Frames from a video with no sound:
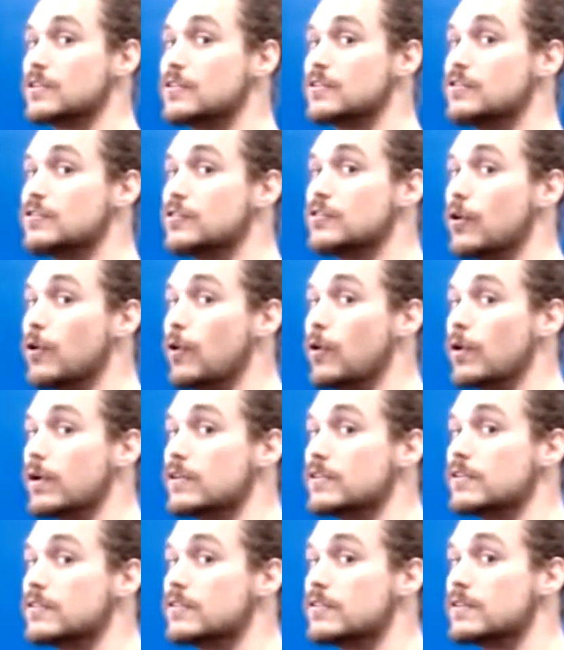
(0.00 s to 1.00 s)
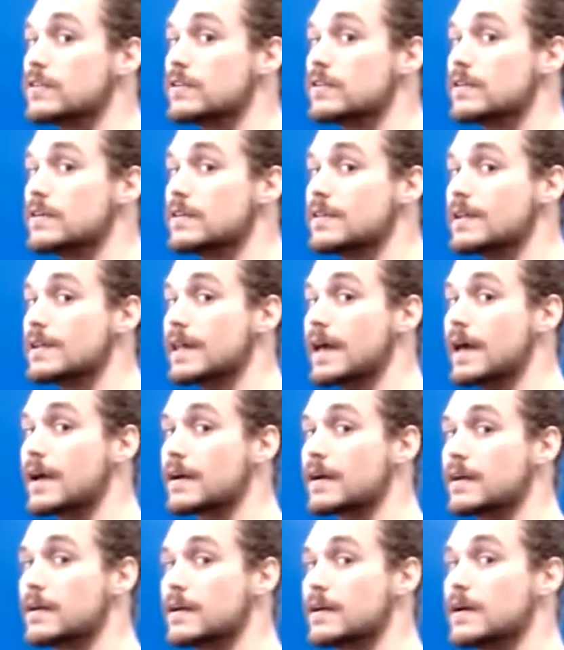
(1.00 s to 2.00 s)
towards the leg,
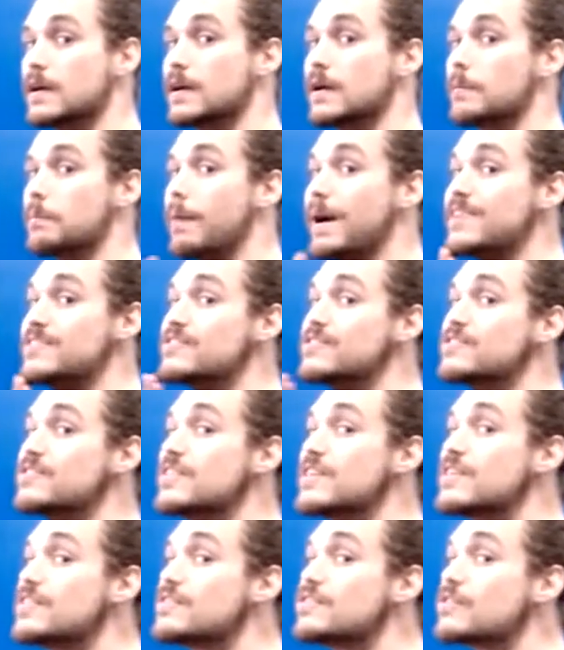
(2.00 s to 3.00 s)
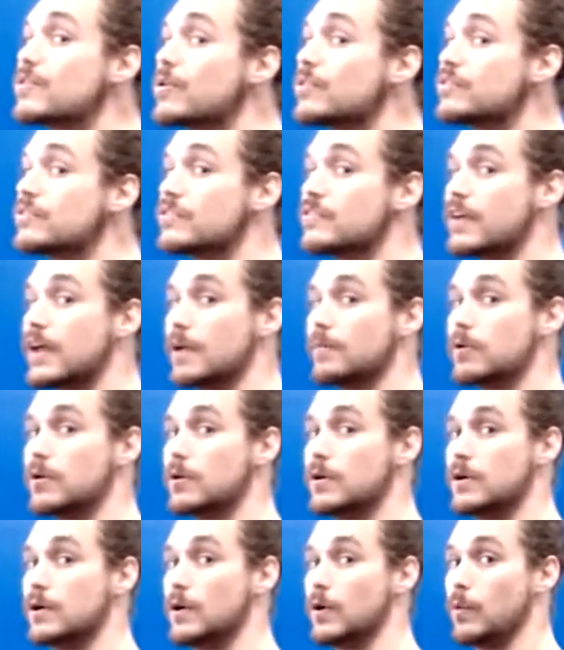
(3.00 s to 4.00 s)
my chin towards the table.
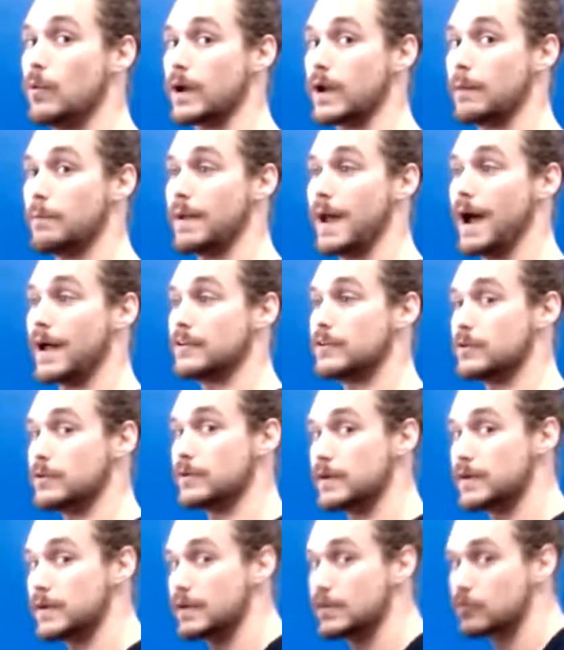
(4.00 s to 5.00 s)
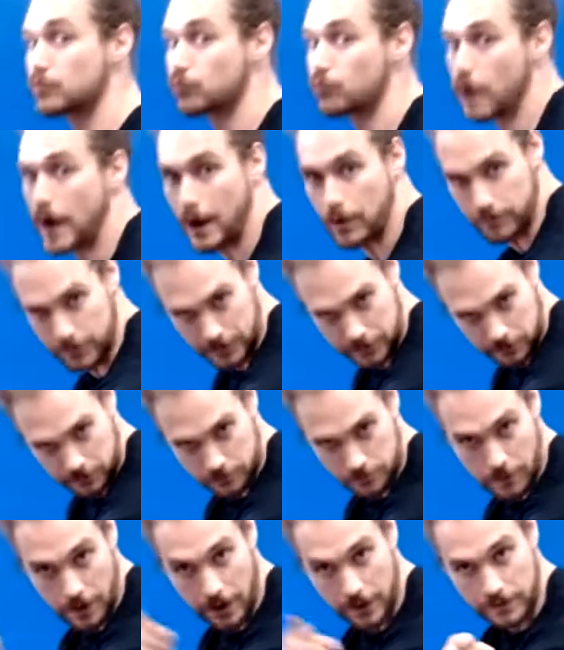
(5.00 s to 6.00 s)
What I'm not doing is rounding the
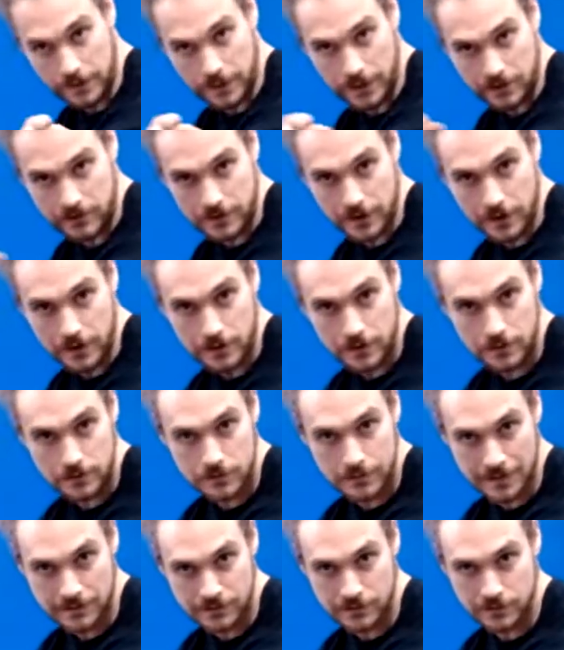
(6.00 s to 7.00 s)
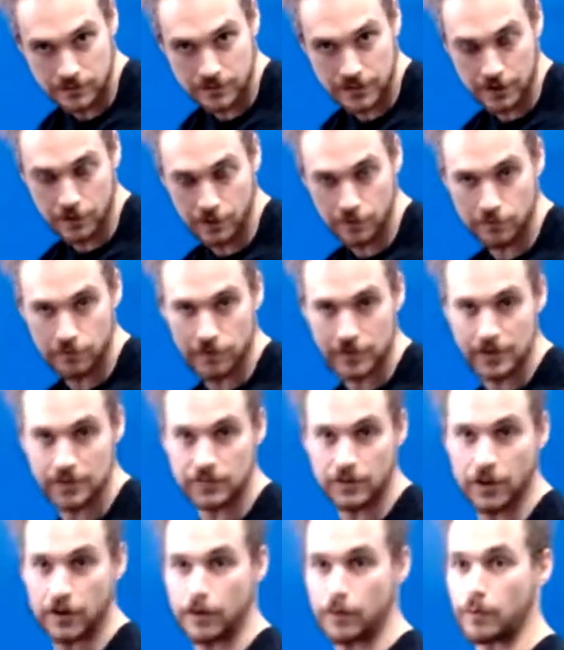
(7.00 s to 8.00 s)
spine. Like I said, that's the standard for the
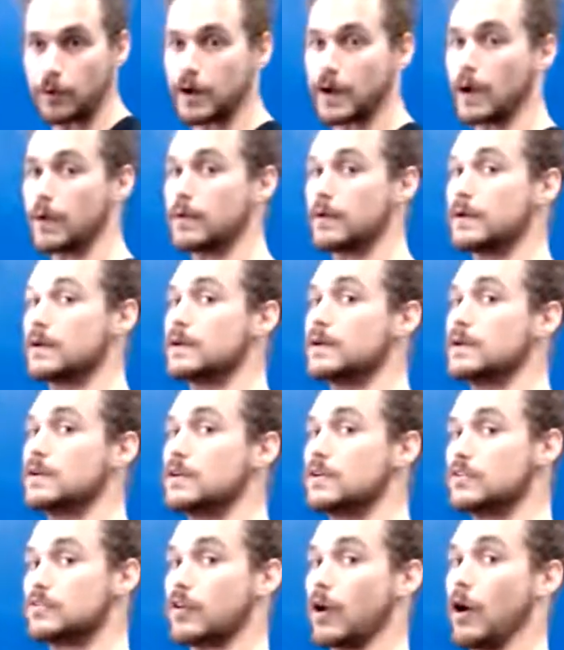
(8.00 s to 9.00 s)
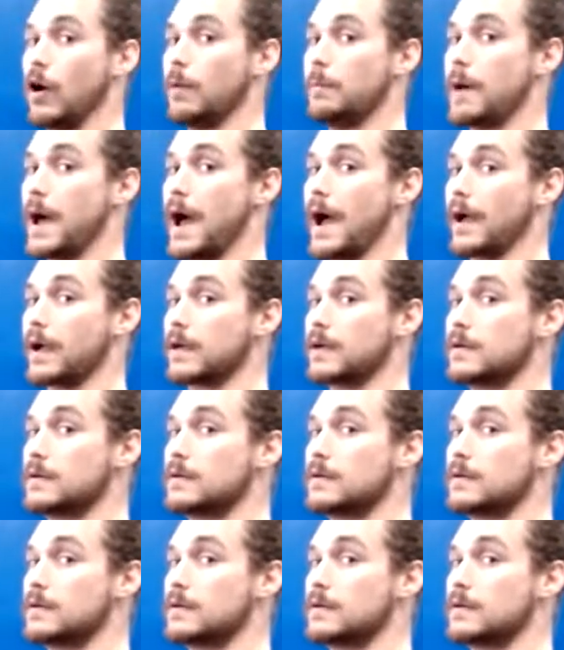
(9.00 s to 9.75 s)
entire workout. Tall back,